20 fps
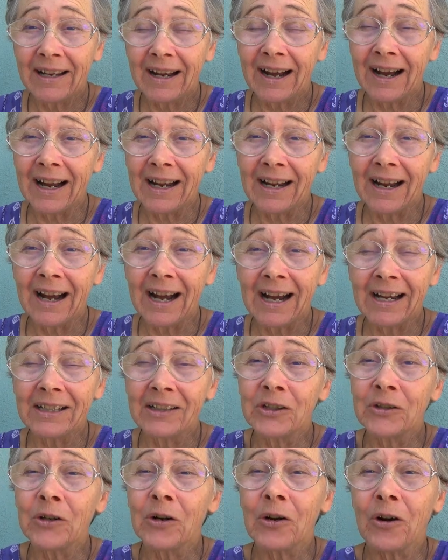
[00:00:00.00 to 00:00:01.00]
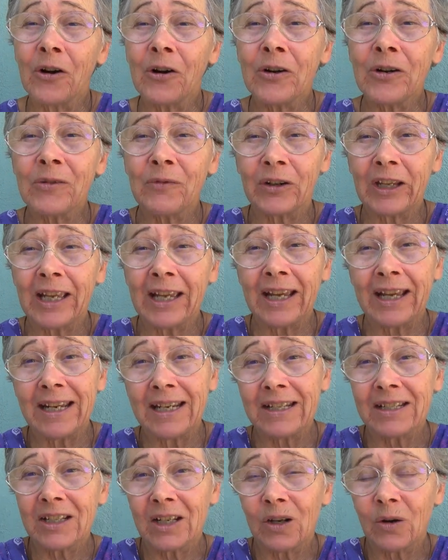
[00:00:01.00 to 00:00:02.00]
I I heard of a
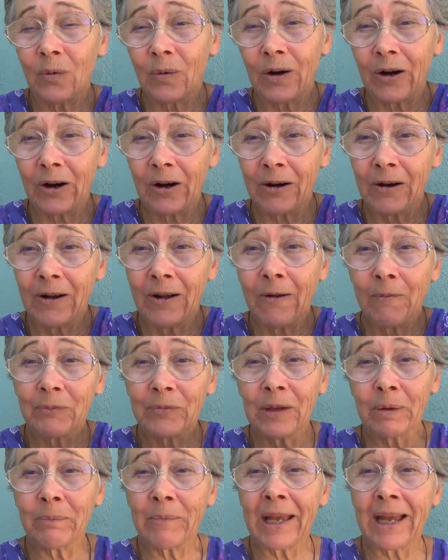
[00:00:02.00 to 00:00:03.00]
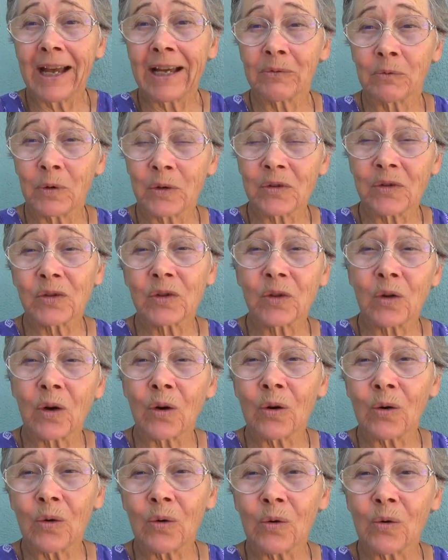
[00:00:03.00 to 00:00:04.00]
case where a man was
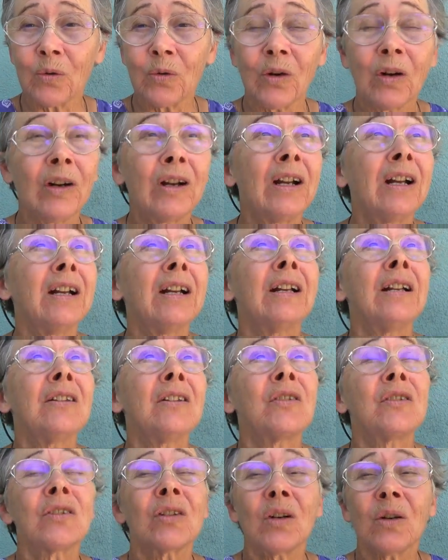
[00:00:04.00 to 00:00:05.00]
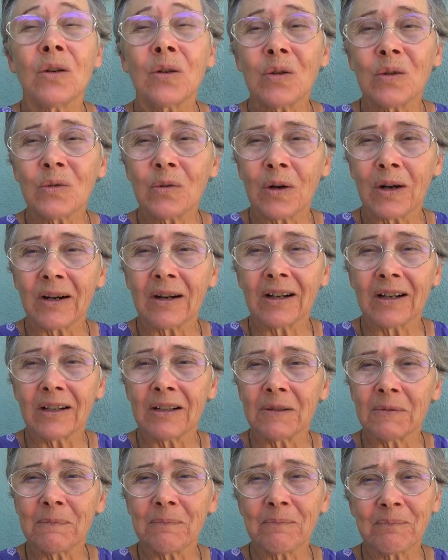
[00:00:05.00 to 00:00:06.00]
so so
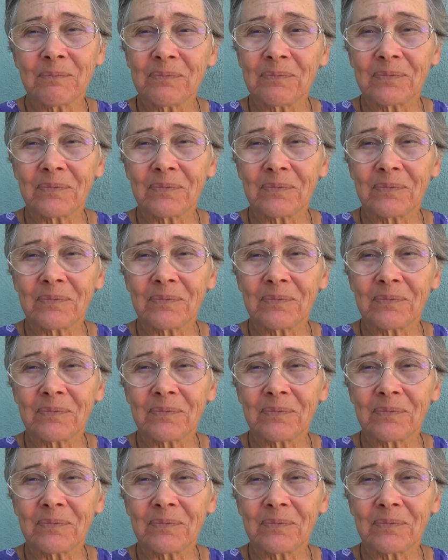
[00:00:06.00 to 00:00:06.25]
um,